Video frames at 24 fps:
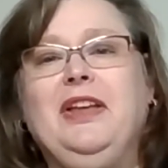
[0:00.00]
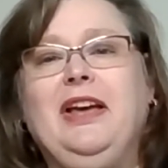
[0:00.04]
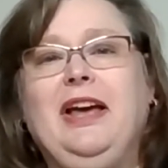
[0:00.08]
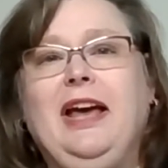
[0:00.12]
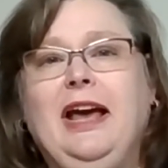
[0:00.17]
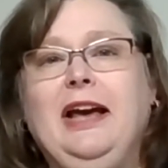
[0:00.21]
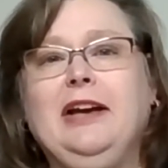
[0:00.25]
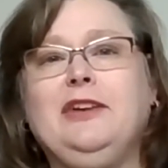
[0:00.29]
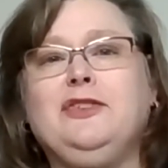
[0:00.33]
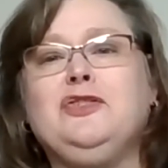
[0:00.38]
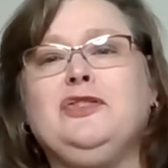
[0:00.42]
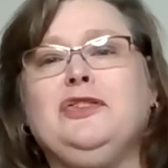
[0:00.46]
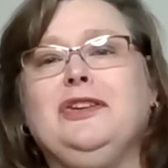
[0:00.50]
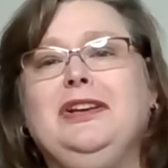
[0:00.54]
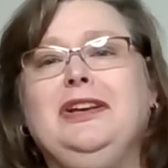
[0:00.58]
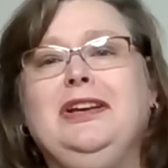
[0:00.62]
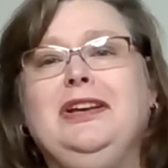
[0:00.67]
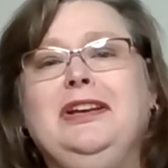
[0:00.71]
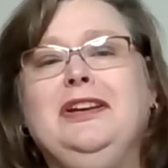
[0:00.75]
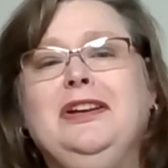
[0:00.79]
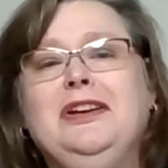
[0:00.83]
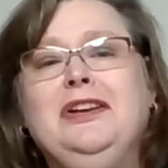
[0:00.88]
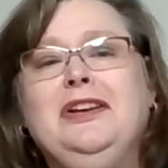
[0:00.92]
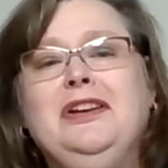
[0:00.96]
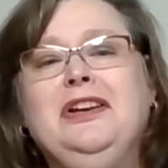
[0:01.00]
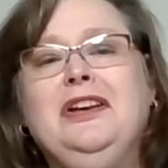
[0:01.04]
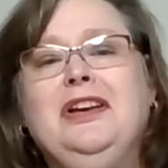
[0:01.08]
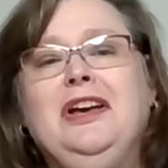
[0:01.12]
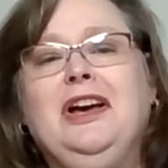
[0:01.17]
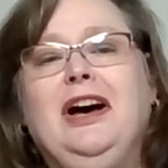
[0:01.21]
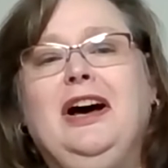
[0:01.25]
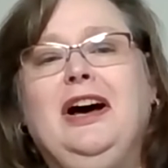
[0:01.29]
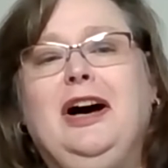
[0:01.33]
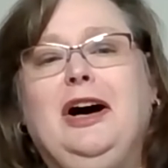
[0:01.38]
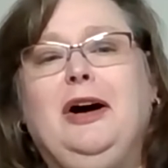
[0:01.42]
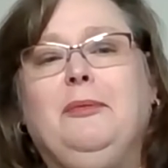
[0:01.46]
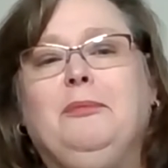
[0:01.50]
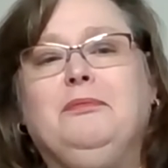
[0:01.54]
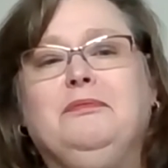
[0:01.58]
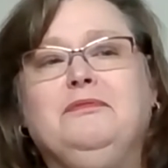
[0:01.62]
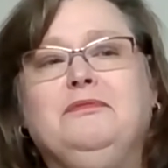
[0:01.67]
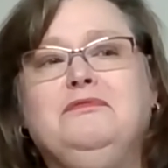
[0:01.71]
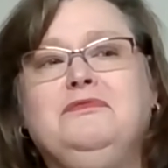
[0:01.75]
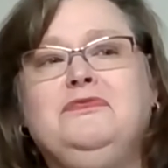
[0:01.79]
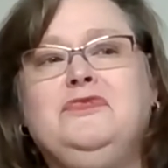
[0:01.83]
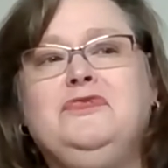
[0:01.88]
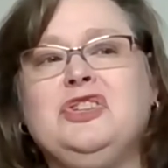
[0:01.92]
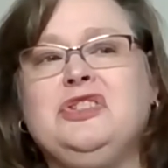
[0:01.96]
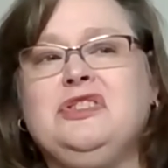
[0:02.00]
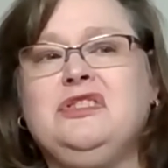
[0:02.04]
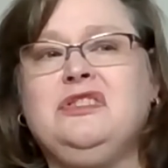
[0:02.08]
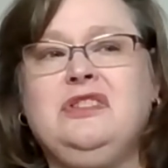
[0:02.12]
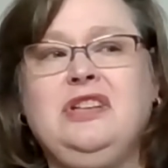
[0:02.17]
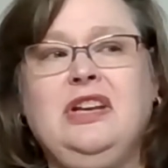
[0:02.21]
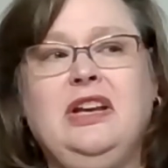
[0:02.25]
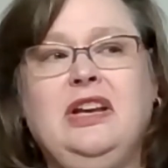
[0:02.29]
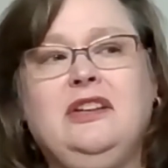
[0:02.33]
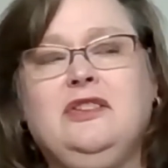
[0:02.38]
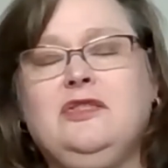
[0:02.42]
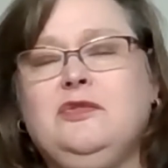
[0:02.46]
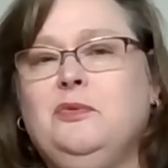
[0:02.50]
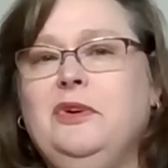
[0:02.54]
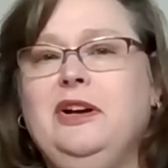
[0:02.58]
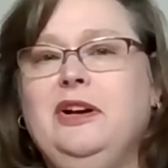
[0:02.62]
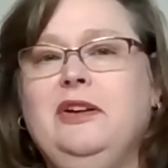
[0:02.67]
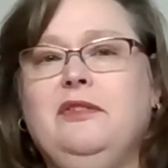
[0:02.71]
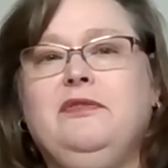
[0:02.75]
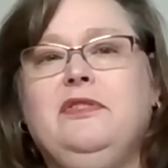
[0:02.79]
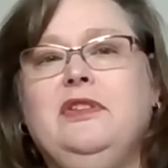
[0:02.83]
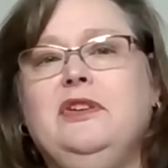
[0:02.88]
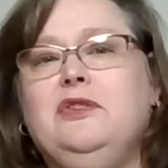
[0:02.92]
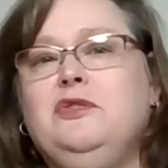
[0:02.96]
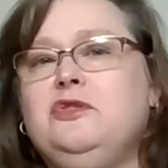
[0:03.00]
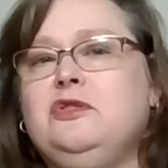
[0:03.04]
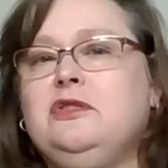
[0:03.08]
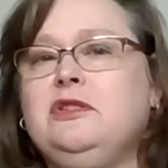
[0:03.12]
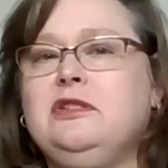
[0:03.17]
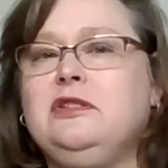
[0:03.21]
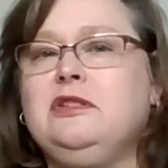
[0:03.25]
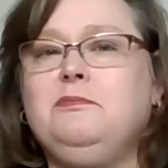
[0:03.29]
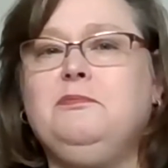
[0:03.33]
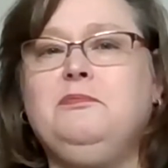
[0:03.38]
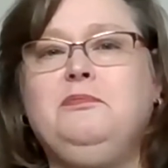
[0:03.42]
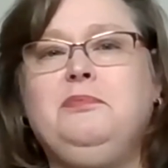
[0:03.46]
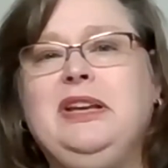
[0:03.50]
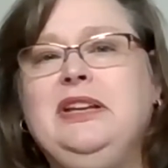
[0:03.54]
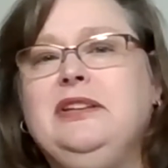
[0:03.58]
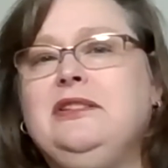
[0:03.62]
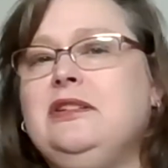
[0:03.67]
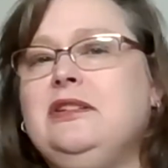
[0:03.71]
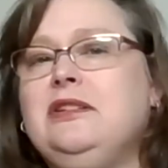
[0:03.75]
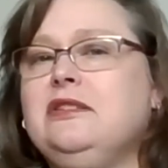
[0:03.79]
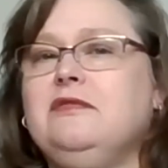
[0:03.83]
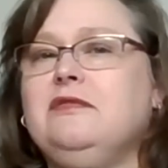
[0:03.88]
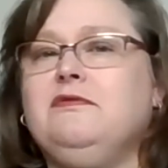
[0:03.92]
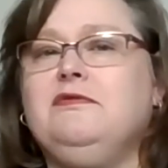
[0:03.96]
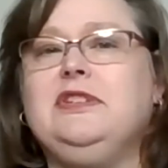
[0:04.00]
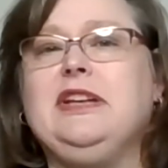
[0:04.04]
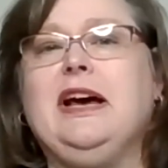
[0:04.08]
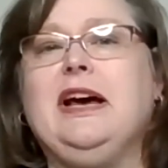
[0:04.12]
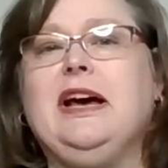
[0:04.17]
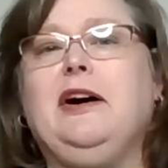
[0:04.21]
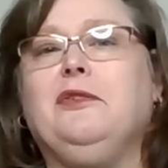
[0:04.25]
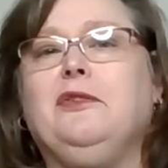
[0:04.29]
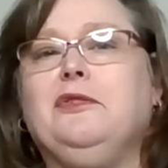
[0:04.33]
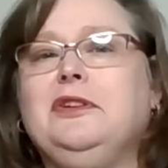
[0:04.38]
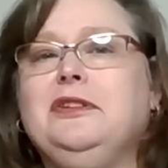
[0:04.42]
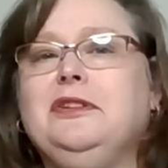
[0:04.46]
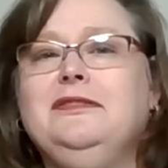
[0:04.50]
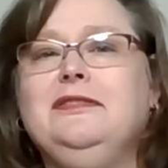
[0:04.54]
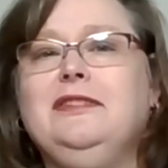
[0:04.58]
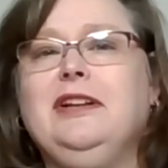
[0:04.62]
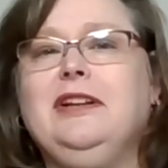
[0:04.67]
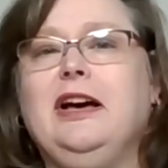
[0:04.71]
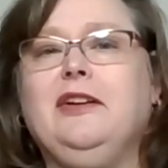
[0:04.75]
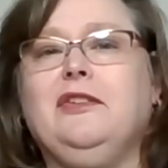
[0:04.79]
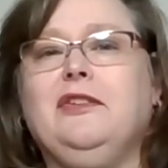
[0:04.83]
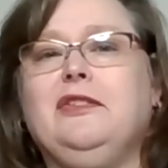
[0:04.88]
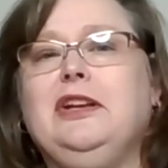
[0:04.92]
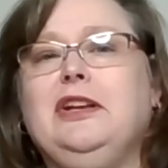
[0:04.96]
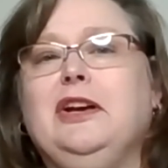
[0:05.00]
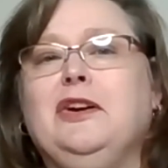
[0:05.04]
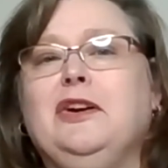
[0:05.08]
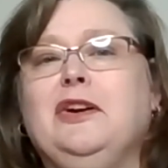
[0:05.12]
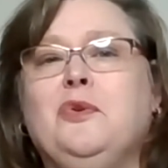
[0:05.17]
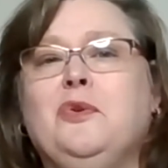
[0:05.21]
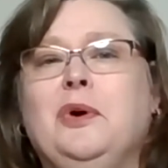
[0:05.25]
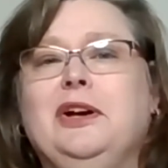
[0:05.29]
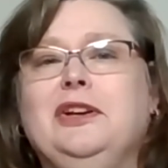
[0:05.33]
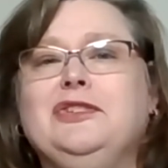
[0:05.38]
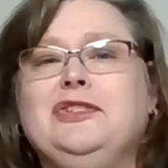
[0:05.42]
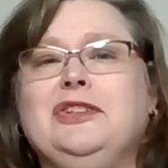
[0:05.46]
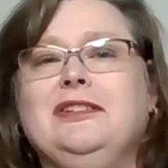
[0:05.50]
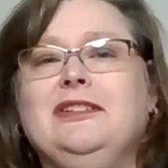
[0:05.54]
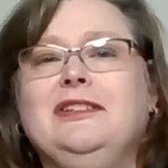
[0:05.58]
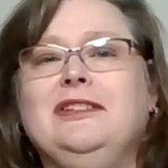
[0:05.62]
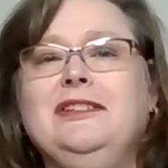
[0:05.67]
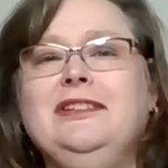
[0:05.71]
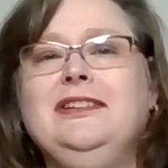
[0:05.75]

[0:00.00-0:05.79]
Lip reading: actually just takes one of those pieces of doubt out of the equation.